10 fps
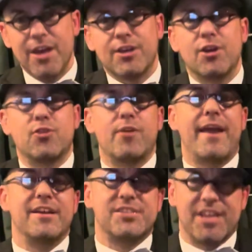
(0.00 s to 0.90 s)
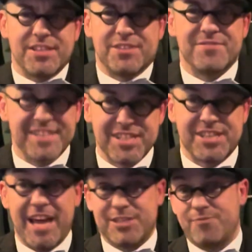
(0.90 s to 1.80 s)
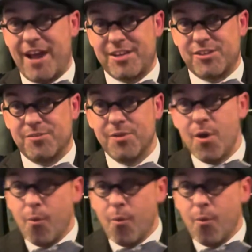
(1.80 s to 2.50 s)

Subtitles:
can create a sense of dissatisfaction